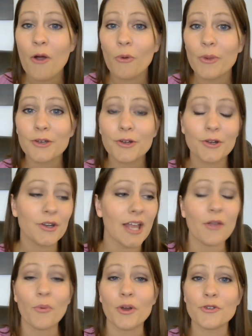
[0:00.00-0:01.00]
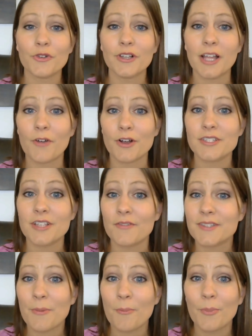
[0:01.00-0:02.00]
We could earn a wonderful life
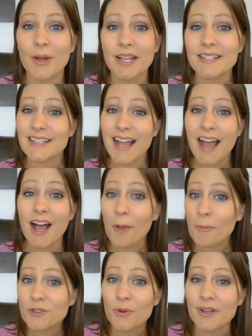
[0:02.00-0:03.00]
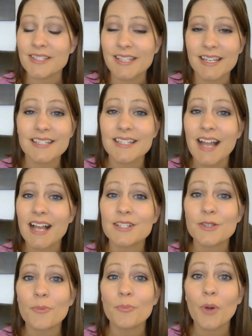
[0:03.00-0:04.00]
ourselves, but it's not up to us and it's not
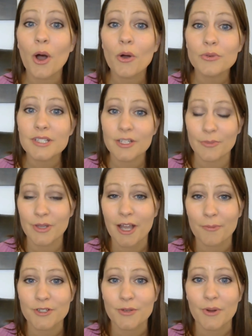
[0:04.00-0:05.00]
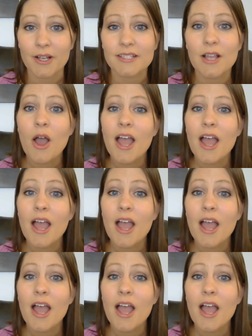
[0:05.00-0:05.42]
supposed to be up to us.